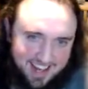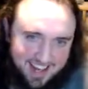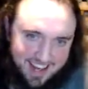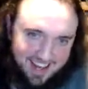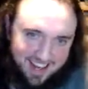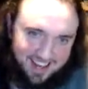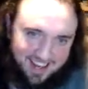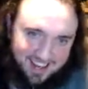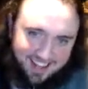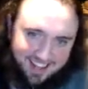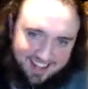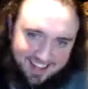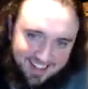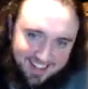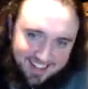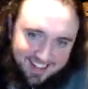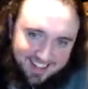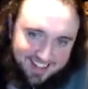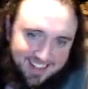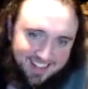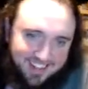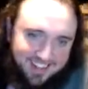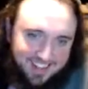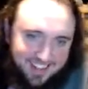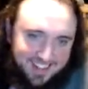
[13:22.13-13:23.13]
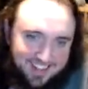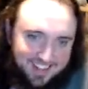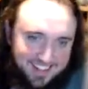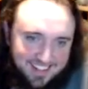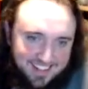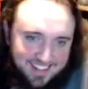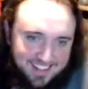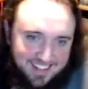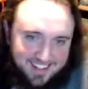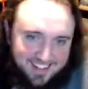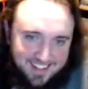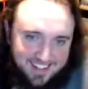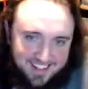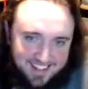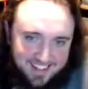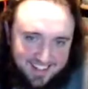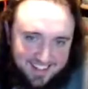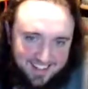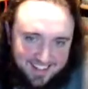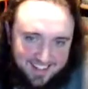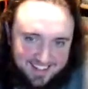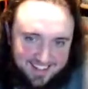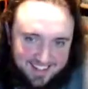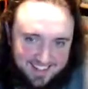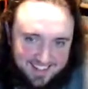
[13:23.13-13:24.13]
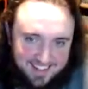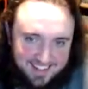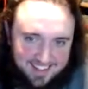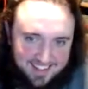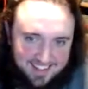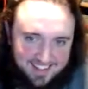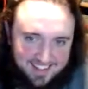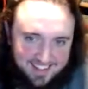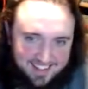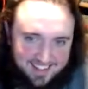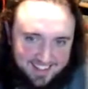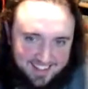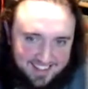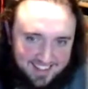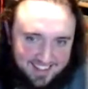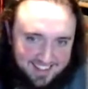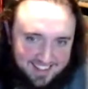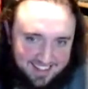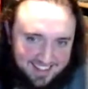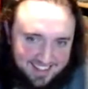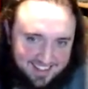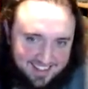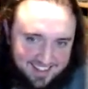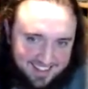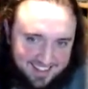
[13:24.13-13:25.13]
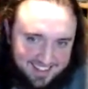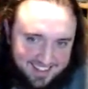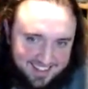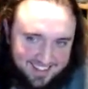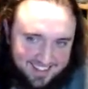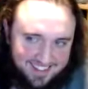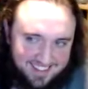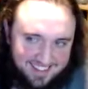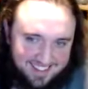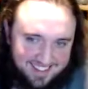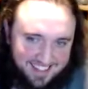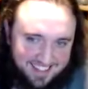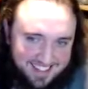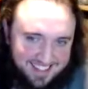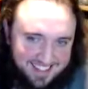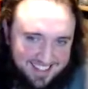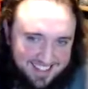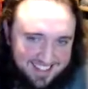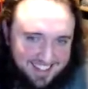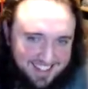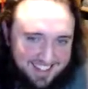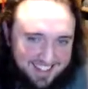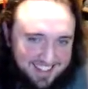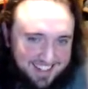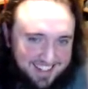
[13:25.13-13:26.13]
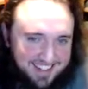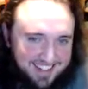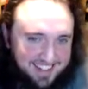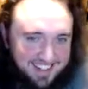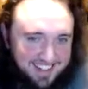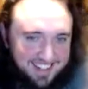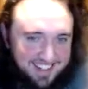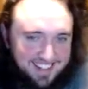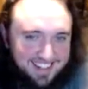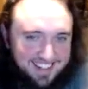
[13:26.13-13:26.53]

No words are spoken by the person on screen.